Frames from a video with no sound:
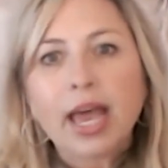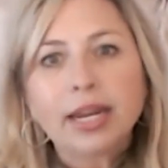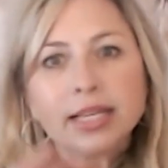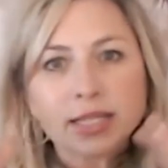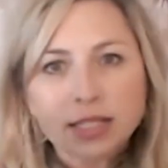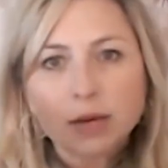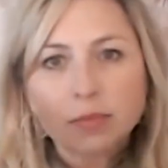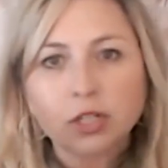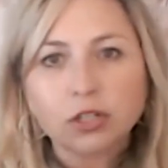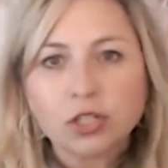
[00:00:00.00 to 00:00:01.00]
And it's
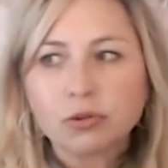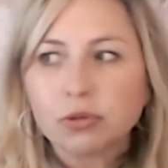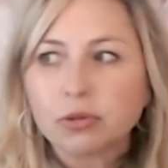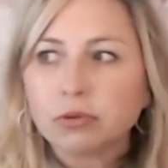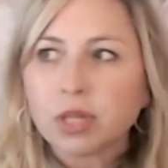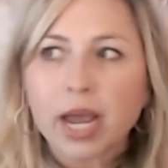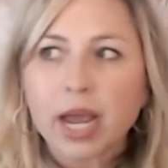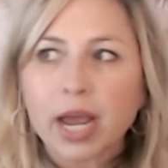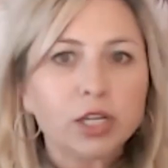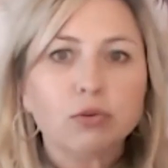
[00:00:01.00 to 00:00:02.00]
similar to
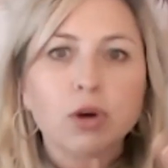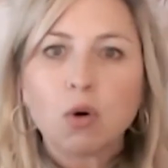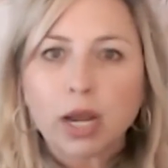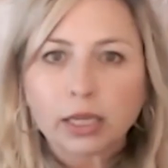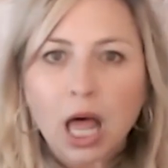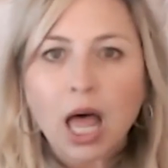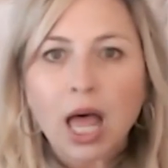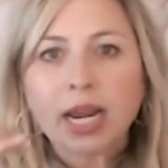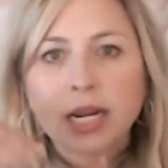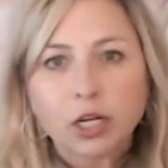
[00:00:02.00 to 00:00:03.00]
like when you go
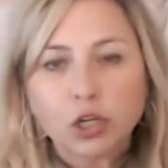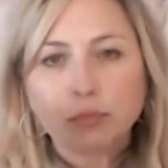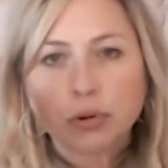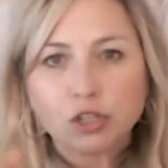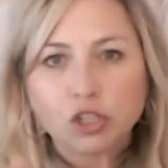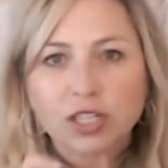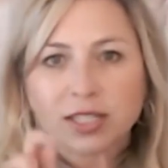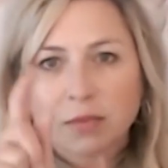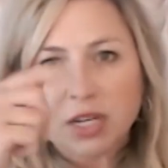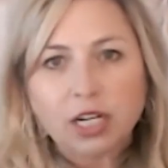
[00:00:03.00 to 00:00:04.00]
online and you
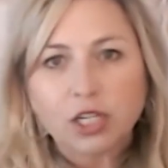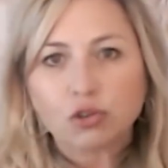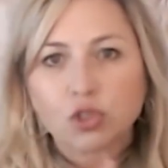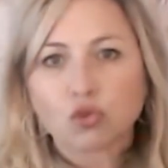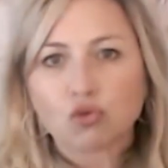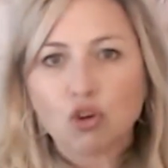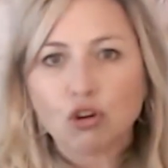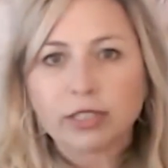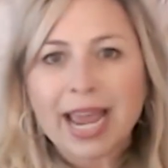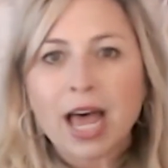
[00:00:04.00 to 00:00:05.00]
purchase something and you
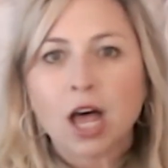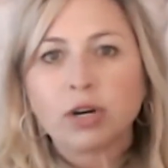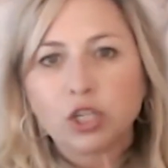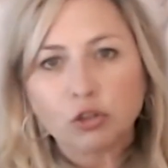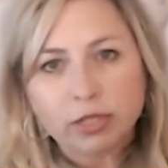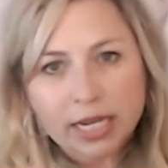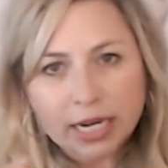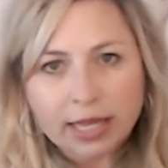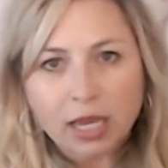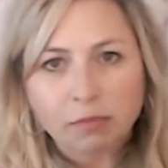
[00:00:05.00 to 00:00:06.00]
scroll down and you
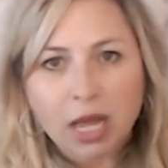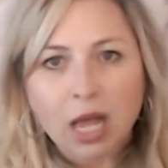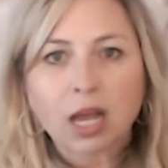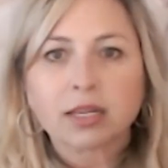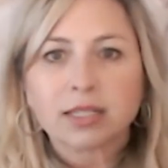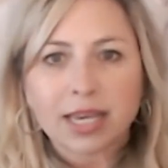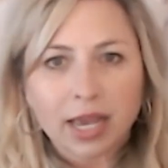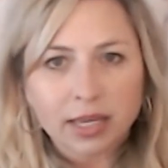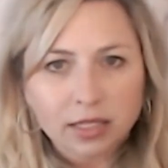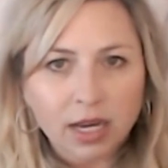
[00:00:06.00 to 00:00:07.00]
tick that box.
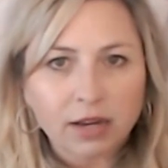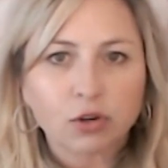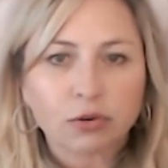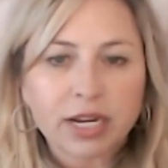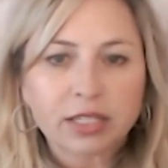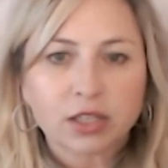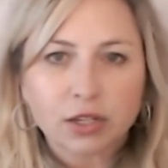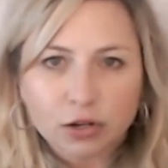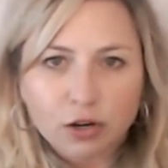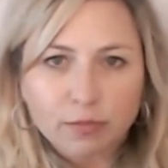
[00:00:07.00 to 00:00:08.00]
Yes, I've agreed to
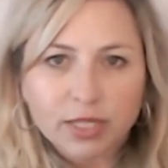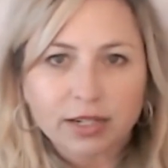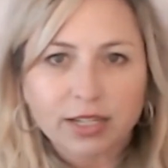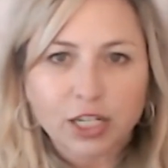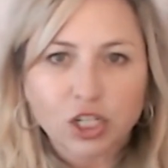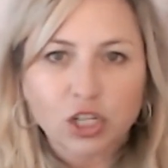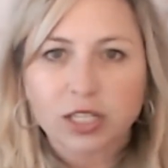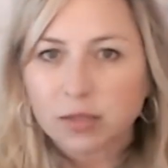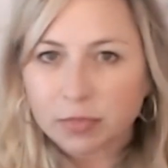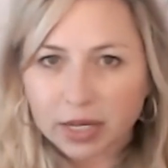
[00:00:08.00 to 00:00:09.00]
the terms and
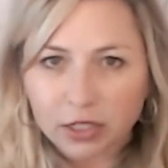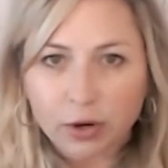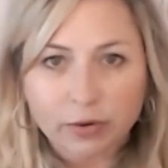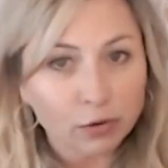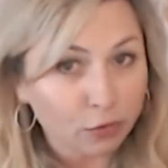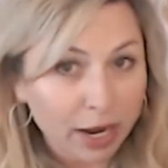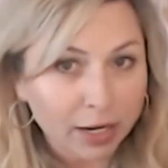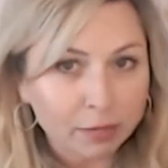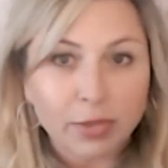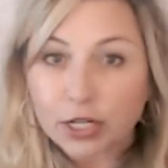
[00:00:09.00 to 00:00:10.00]
conditions, but you haven't
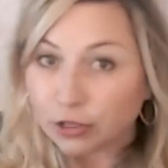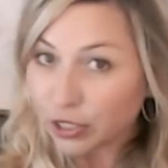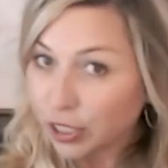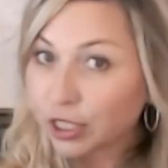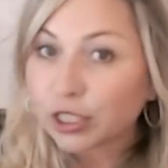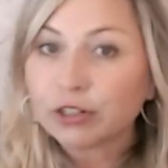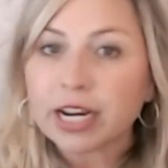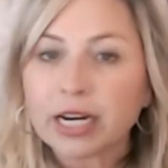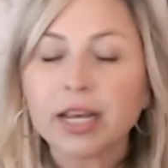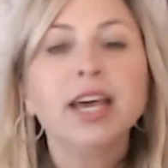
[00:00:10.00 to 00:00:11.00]
read them, but you're still
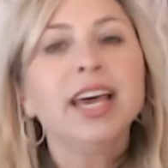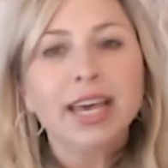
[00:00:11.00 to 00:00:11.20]
agreeing.